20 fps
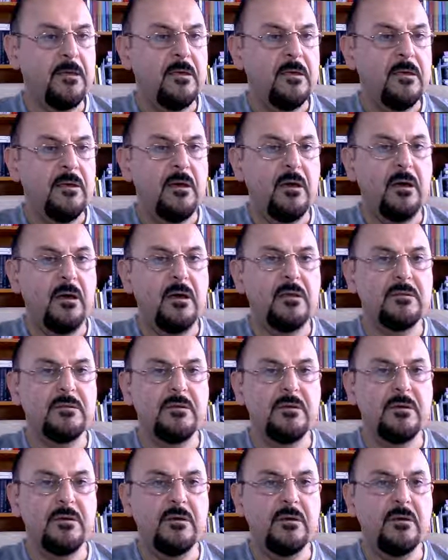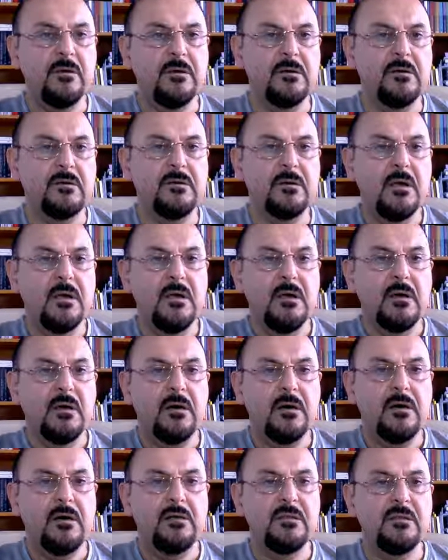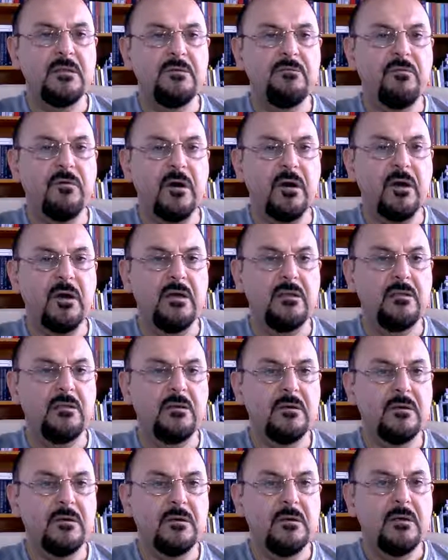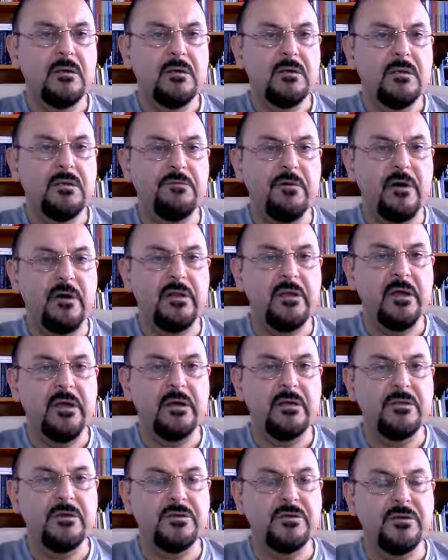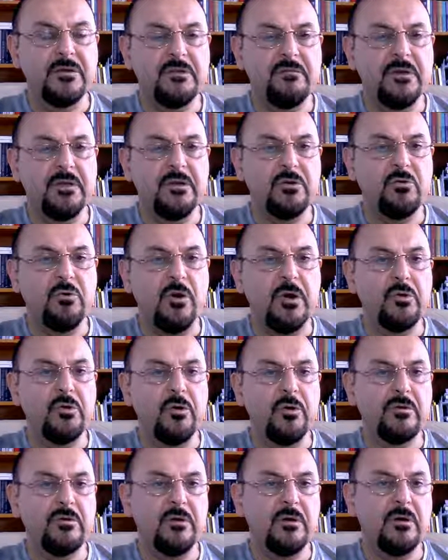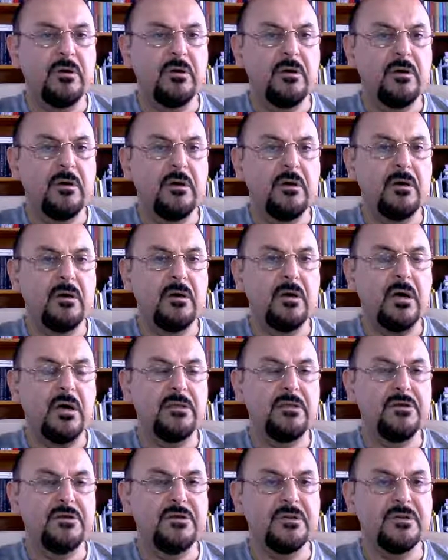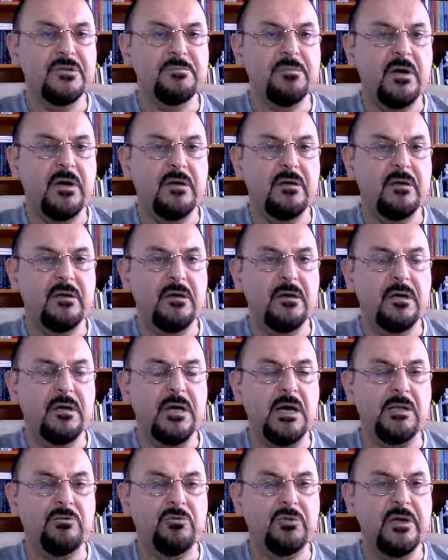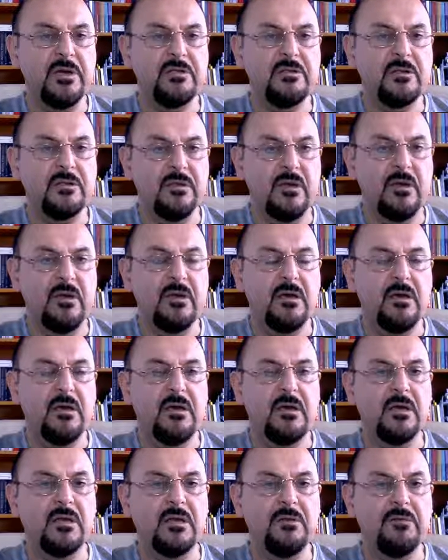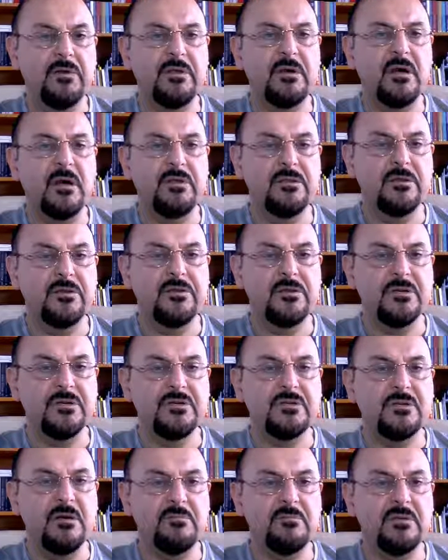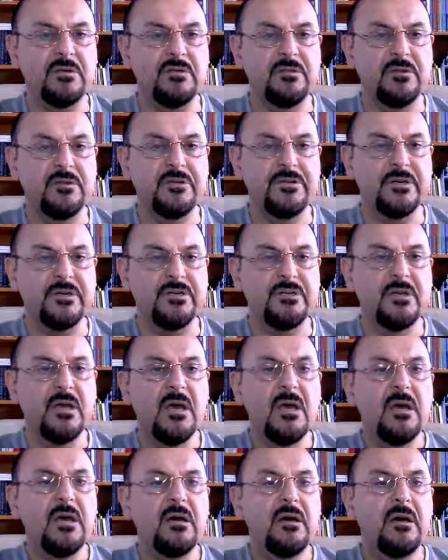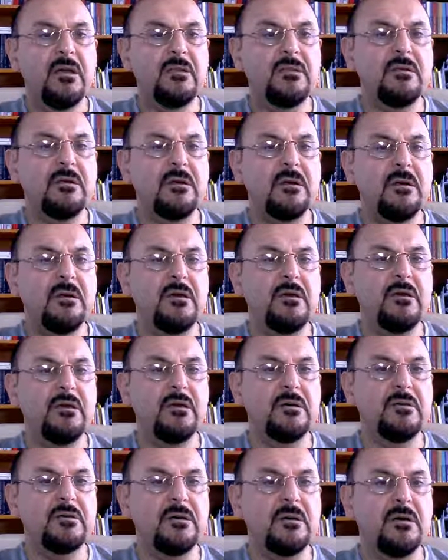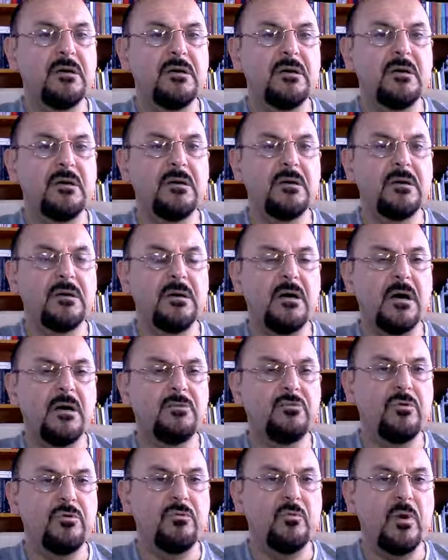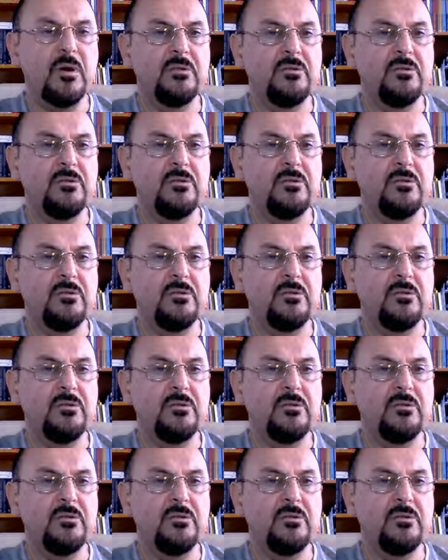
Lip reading: And here I define define a condition. We're going on conditions by calculating giving conditions, some conditions. And here I don't want